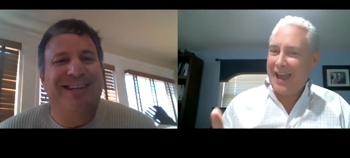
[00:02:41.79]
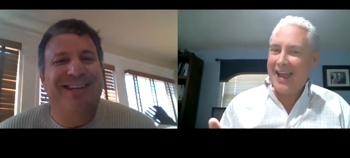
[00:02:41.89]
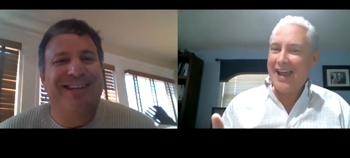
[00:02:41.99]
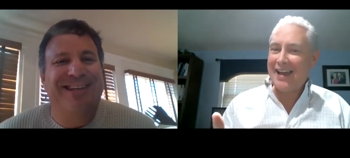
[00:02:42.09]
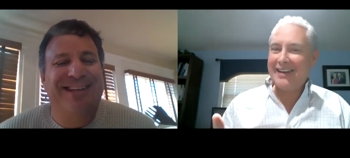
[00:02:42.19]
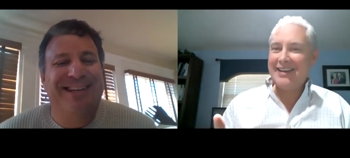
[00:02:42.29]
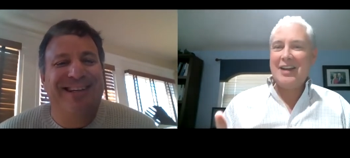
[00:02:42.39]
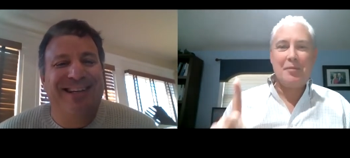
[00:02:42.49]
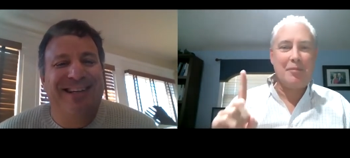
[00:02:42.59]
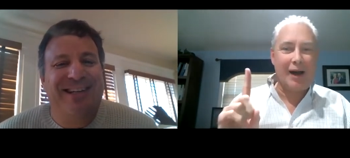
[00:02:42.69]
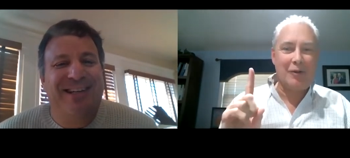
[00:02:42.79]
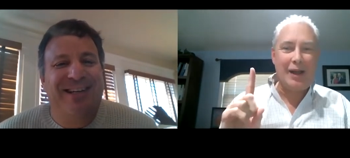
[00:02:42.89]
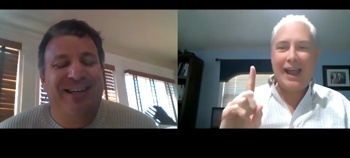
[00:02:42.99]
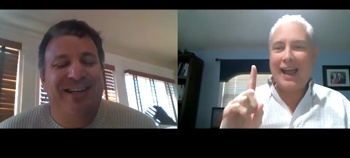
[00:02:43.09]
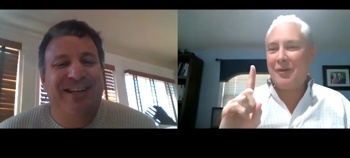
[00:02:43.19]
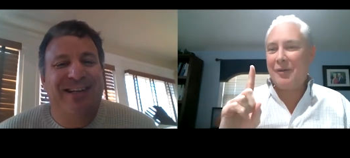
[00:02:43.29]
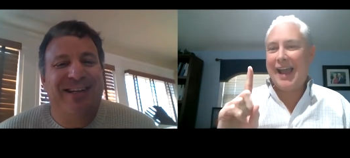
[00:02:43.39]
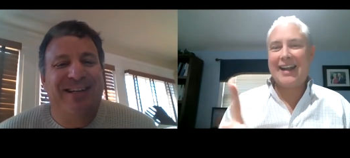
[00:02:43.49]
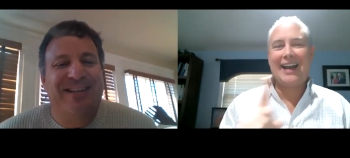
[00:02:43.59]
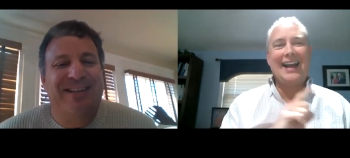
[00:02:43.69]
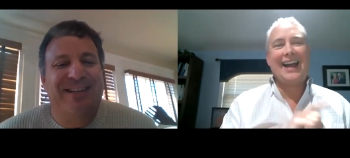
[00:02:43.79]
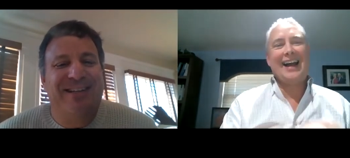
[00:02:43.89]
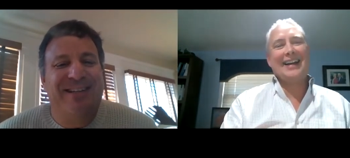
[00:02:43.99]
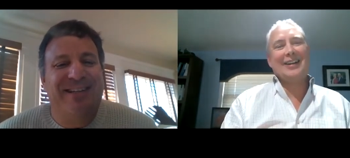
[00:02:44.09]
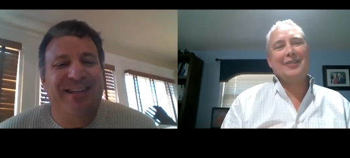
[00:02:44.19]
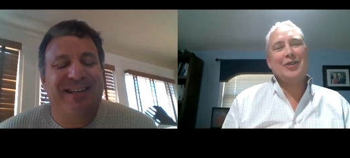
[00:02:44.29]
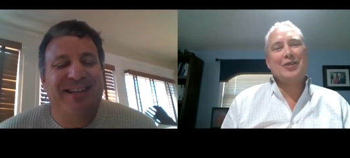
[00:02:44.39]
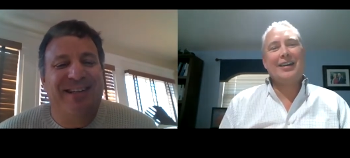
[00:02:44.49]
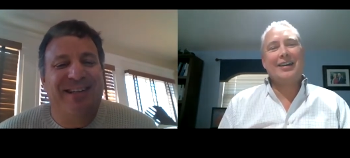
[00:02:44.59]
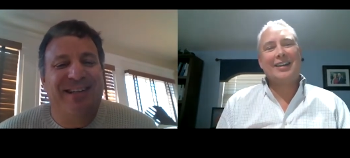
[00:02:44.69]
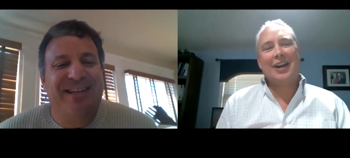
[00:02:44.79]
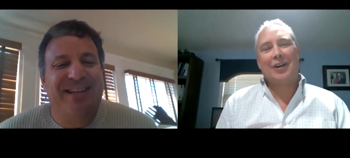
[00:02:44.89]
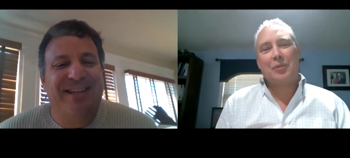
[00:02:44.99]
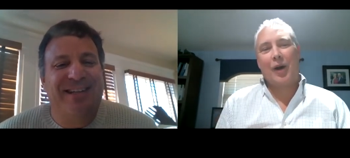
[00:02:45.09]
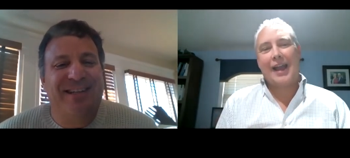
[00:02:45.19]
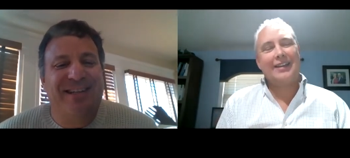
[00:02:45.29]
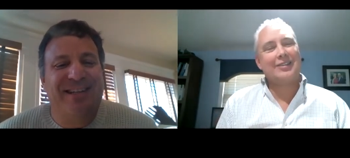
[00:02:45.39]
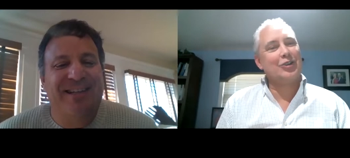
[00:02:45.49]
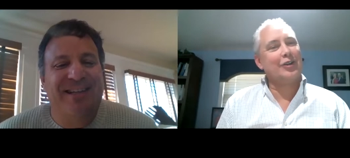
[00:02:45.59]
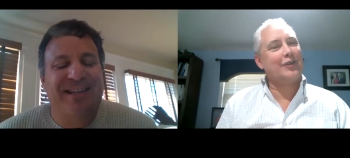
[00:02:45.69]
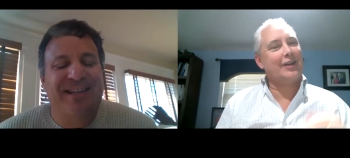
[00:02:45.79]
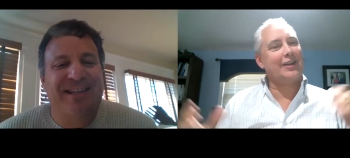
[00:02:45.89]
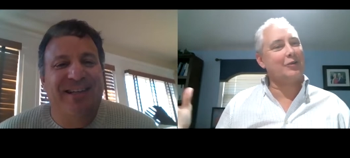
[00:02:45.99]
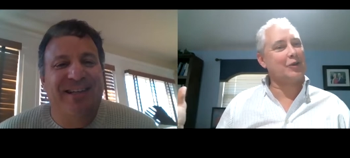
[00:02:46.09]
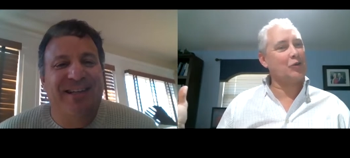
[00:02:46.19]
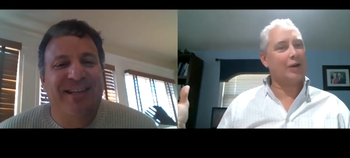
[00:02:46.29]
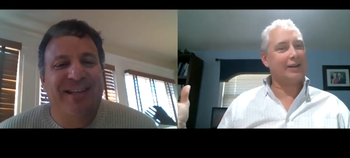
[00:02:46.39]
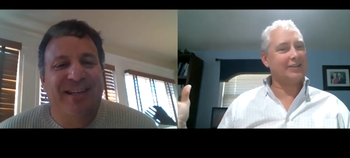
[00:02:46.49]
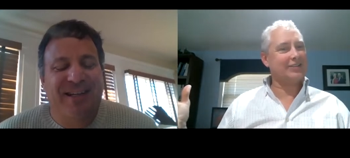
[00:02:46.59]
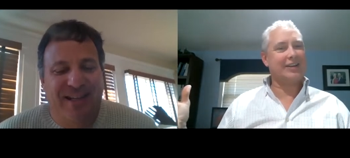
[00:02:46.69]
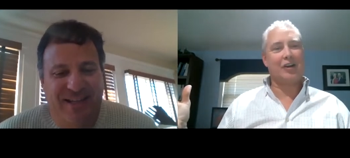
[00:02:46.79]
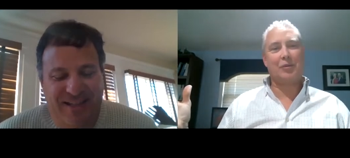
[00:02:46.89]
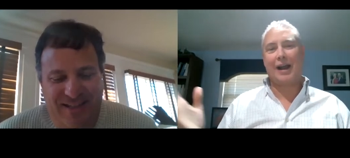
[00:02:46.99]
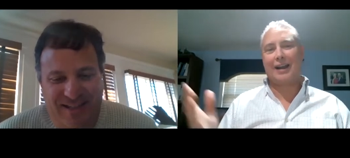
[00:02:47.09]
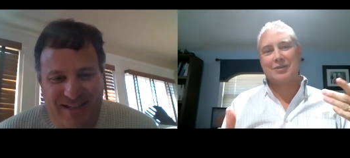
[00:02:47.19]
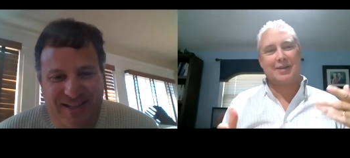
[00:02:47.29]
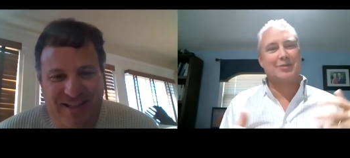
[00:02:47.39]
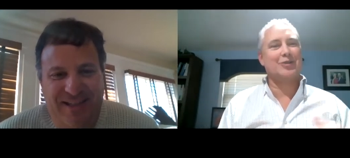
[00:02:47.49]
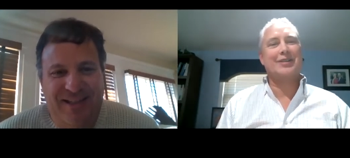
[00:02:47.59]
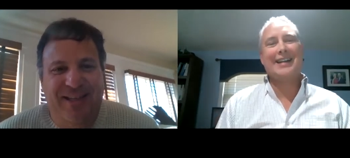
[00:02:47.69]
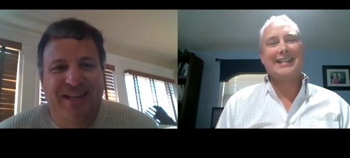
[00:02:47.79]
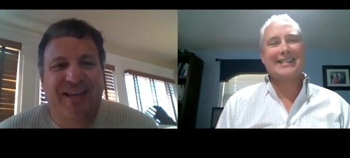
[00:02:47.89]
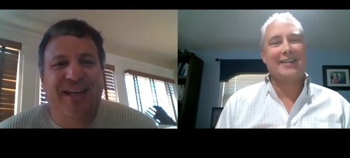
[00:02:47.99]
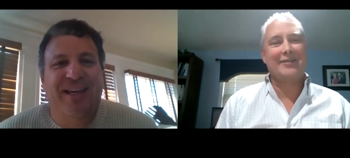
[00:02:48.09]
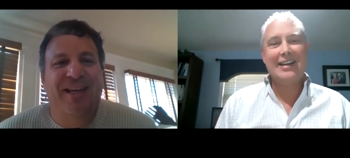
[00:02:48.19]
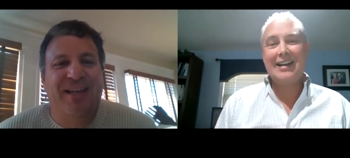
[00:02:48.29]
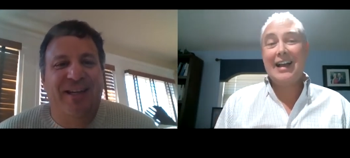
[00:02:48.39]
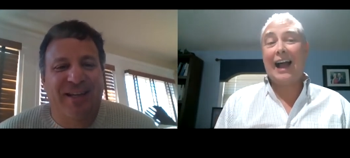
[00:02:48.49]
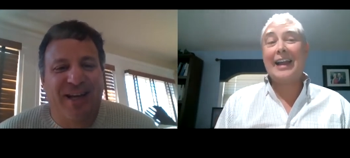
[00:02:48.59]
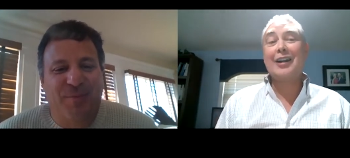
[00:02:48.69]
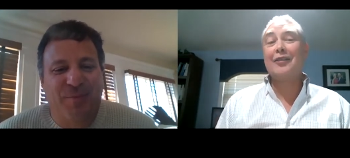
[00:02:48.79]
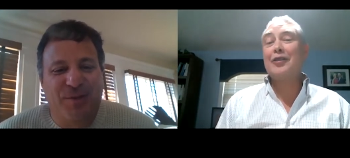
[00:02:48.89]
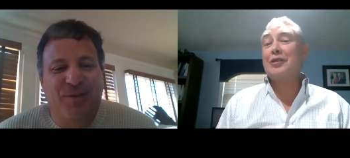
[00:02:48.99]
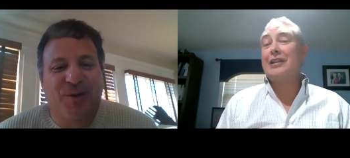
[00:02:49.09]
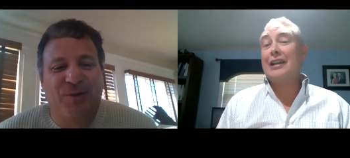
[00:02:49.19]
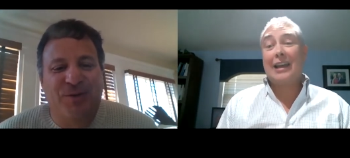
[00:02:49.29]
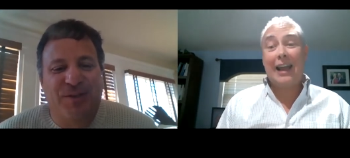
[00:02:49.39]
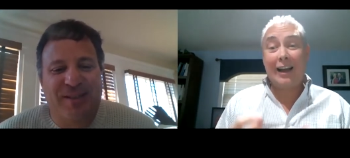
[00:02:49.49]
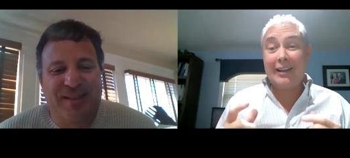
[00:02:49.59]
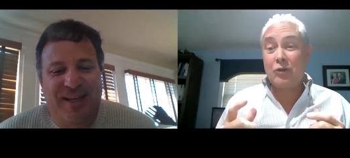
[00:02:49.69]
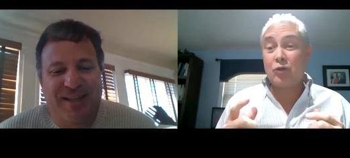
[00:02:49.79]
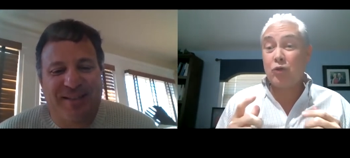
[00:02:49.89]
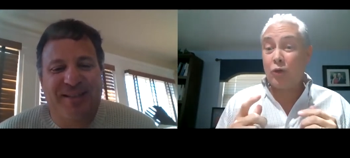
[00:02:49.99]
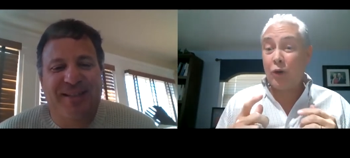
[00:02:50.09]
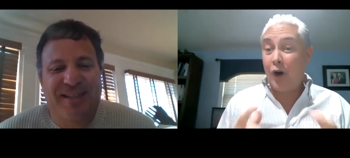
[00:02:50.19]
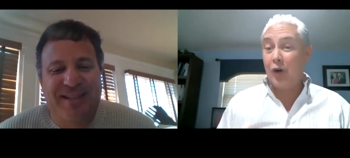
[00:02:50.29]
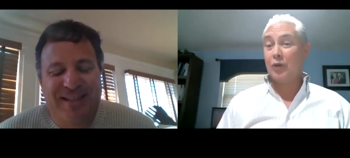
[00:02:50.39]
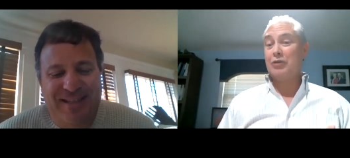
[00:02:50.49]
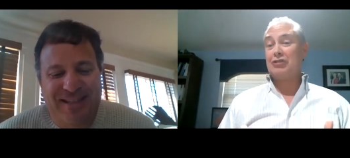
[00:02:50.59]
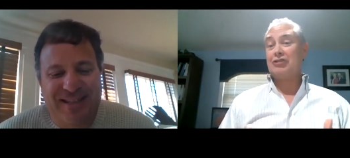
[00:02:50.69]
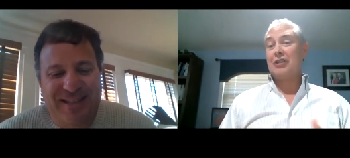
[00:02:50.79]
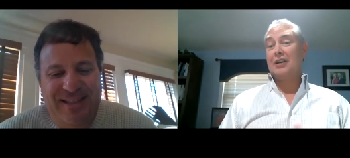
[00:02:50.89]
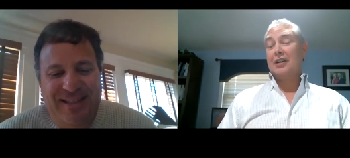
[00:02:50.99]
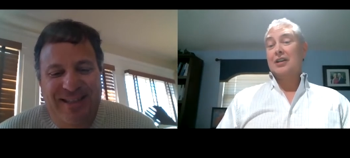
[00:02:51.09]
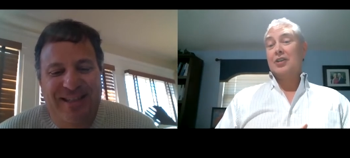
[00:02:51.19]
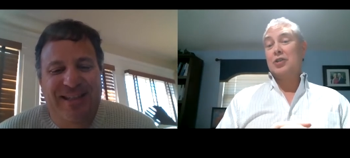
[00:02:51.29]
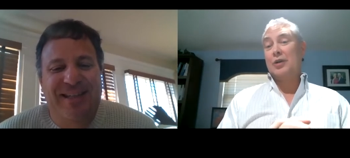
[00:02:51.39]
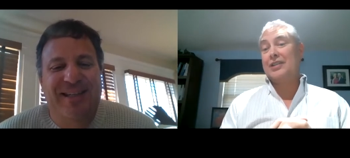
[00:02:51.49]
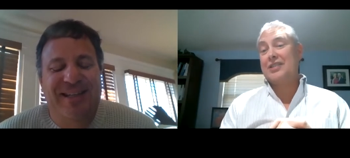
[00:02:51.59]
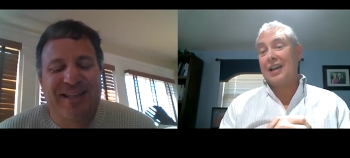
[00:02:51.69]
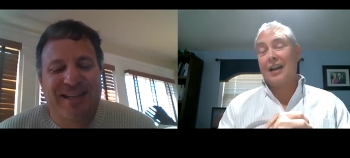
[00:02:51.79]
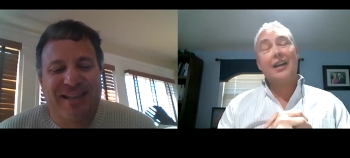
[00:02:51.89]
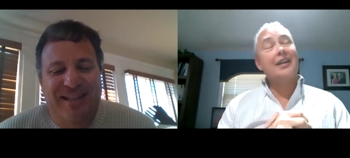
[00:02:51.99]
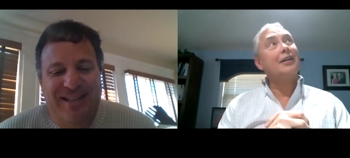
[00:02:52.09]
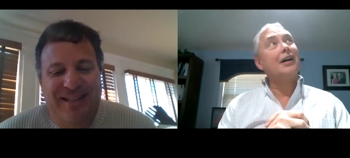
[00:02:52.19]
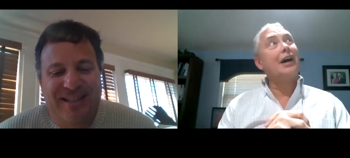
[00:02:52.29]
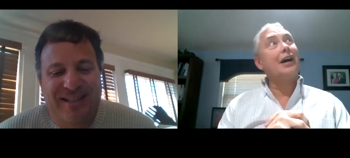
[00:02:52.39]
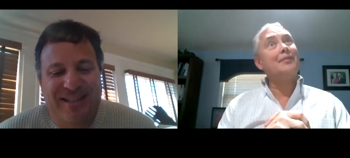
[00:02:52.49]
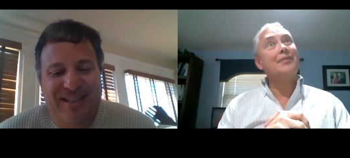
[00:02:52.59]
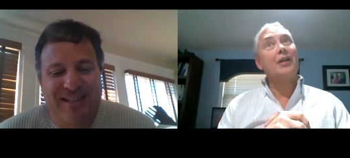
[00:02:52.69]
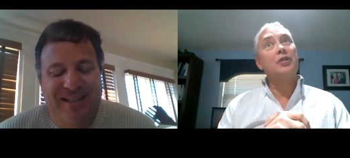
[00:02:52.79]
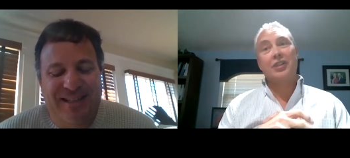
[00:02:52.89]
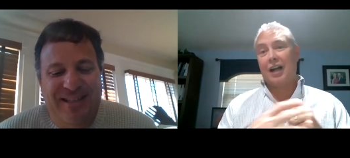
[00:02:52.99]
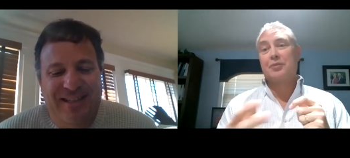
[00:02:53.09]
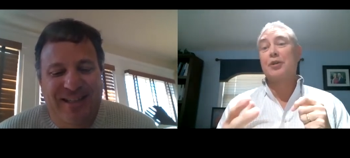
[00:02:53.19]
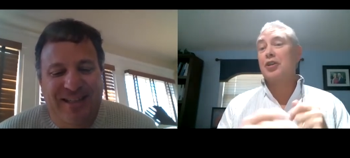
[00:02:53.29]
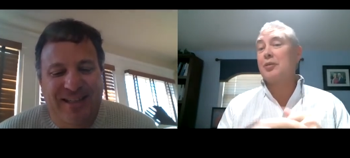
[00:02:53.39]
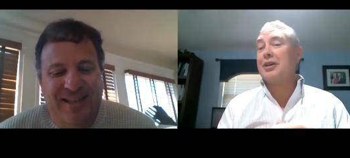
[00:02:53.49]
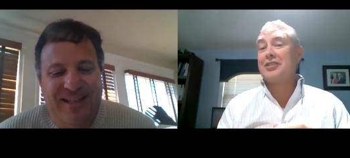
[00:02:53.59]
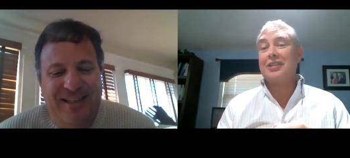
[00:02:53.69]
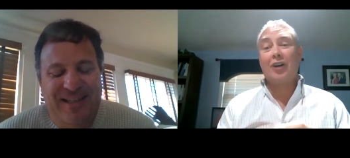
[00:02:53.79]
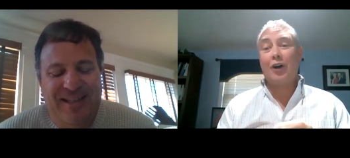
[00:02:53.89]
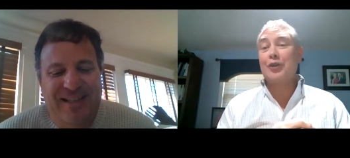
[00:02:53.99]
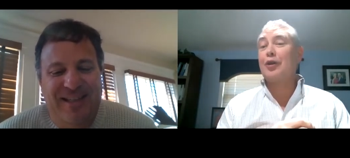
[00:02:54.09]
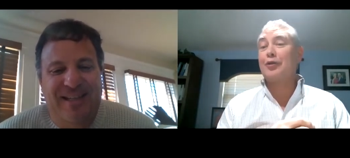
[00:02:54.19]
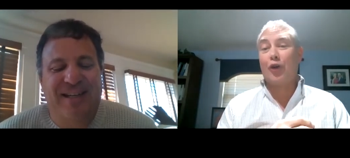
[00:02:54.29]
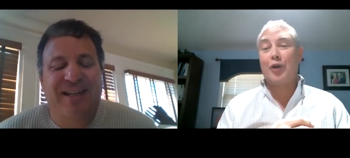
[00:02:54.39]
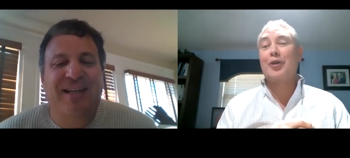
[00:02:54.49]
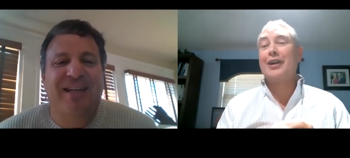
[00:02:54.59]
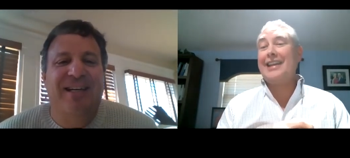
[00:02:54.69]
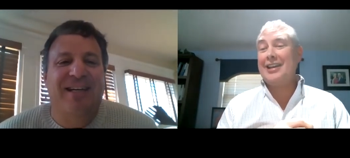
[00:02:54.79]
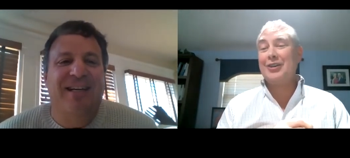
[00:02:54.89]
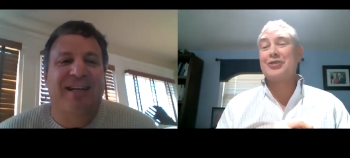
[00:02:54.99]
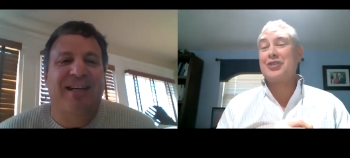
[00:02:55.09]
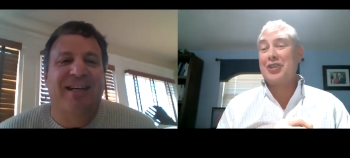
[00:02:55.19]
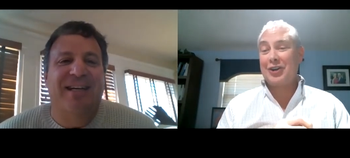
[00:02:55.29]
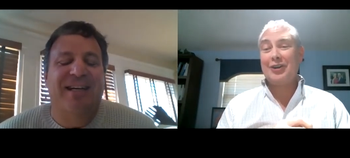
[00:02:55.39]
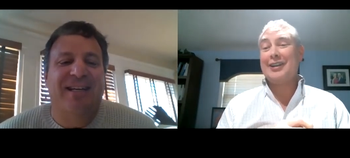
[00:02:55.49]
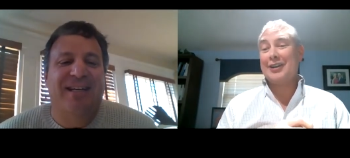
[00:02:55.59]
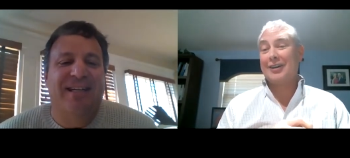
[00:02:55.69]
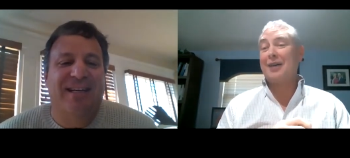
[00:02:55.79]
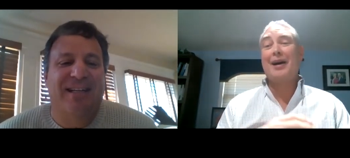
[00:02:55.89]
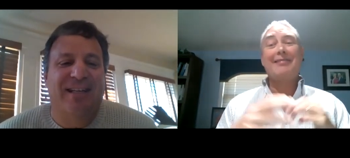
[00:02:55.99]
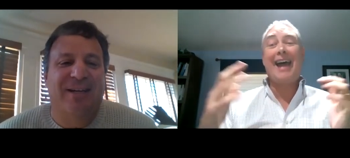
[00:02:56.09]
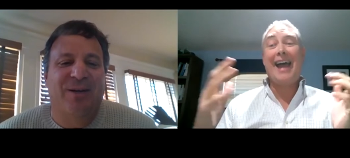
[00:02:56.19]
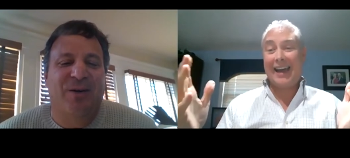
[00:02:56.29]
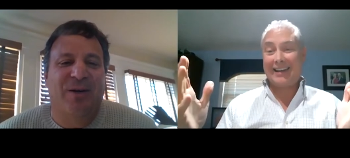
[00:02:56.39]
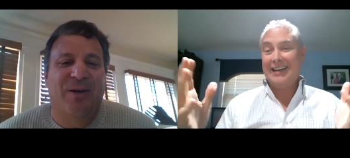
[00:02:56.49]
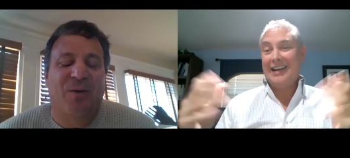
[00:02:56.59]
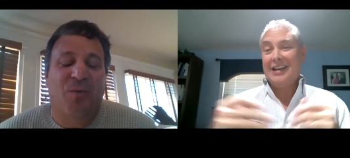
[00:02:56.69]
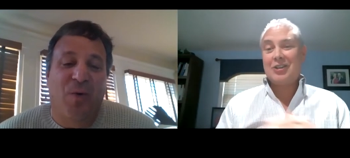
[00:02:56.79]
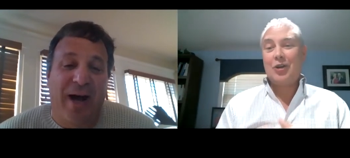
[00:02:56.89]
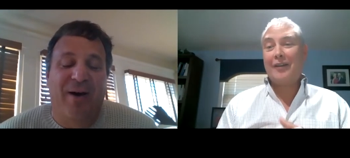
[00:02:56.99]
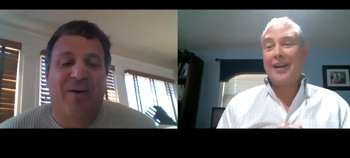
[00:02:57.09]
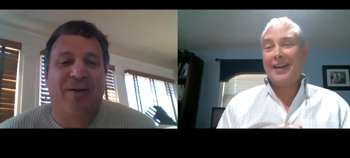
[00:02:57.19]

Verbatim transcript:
Speaker 1: had. we had, we had, I, I interviewed uh, Gary Brackett. So if any of you want to listen to Gary Brackett, he was episode 97. I interviewed Kelly yeah. Roach, who is a, um, who is an entrepreneur, but she's also a former Eagles cheerleader. How about that? Wow. So,